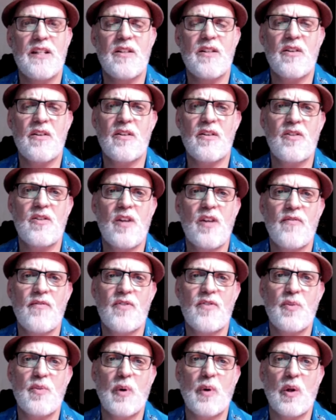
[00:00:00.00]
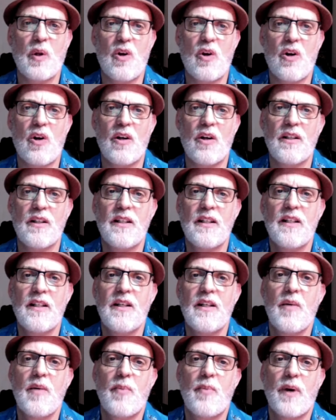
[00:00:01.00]
So it's not super long,
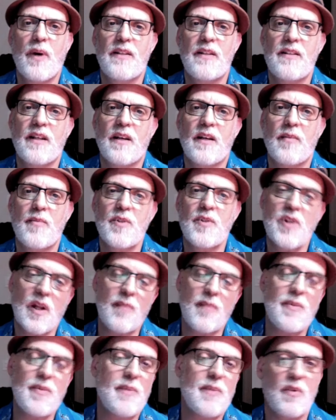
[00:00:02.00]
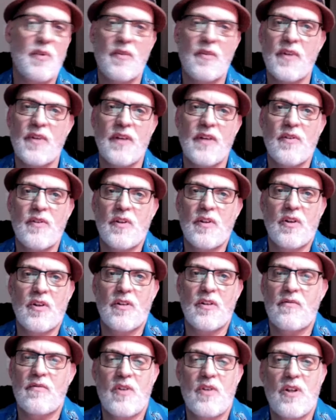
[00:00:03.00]
but there's a lot of people who have given
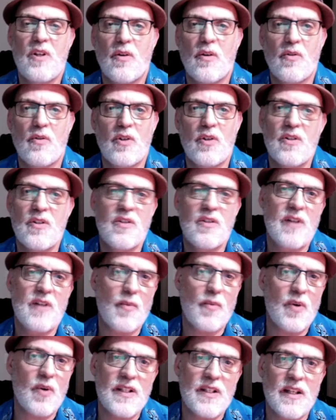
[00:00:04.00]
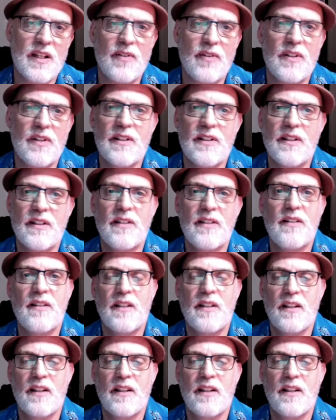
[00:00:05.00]
good summaries of it, and